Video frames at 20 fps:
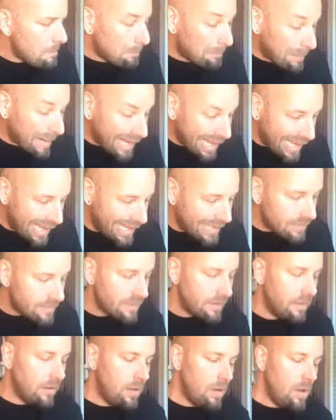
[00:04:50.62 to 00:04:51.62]
But
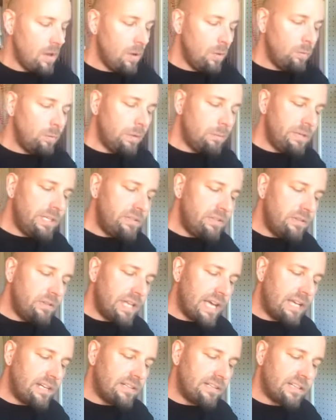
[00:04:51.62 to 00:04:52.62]
when we do
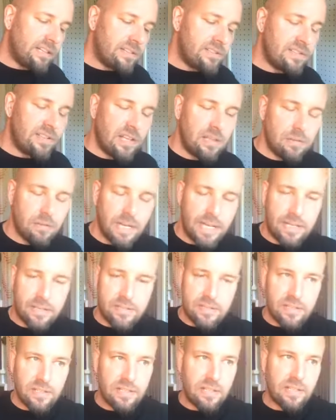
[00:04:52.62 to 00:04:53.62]
that, it
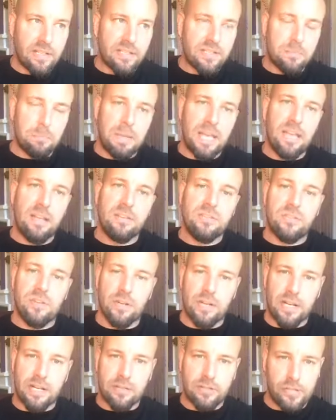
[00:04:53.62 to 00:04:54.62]
accelerates and it expands
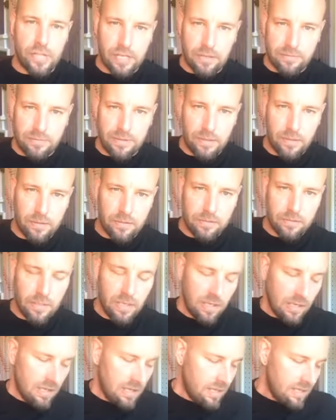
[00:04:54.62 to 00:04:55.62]
our energetic field.
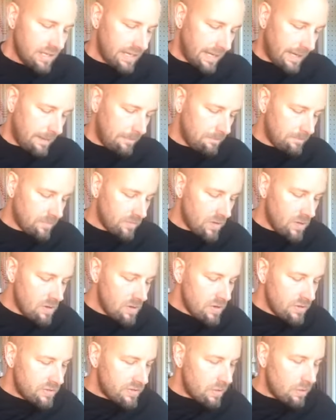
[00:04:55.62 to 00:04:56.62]
Okay?
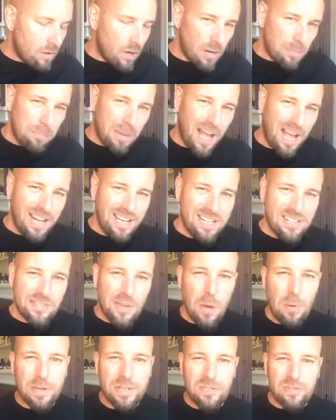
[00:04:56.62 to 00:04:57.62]
So our body is
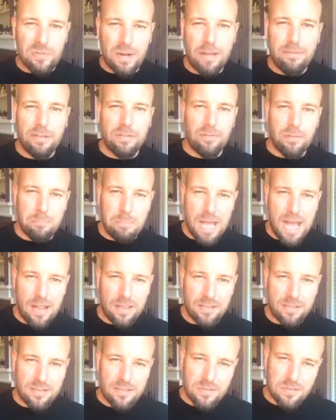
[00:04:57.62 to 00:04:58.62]
always striving for
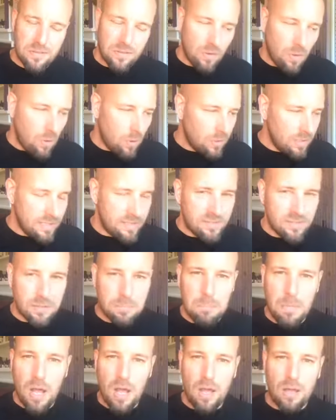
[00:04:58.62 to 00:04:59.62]
balance. It's a holistic
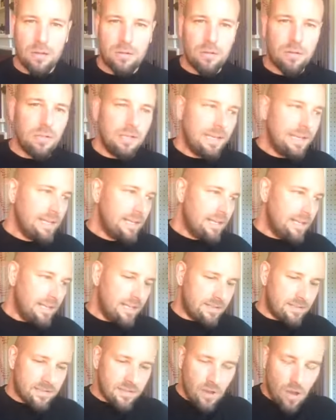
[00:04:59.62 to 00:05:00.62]
model.
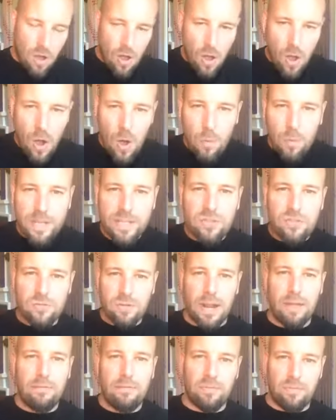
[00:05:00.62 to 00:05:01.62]
It's always
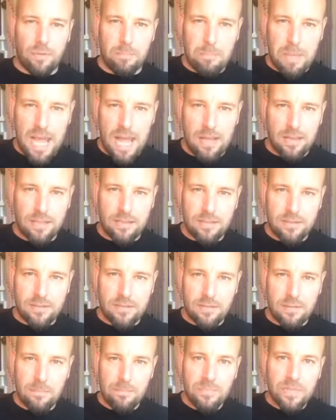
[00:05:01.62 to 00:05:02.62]
striving for
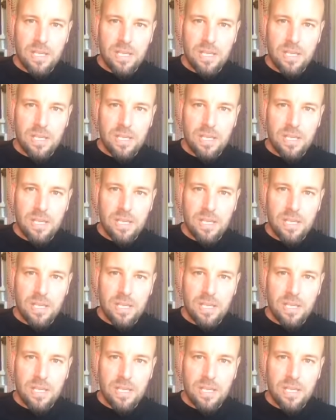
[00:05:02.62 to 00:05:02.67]
balance.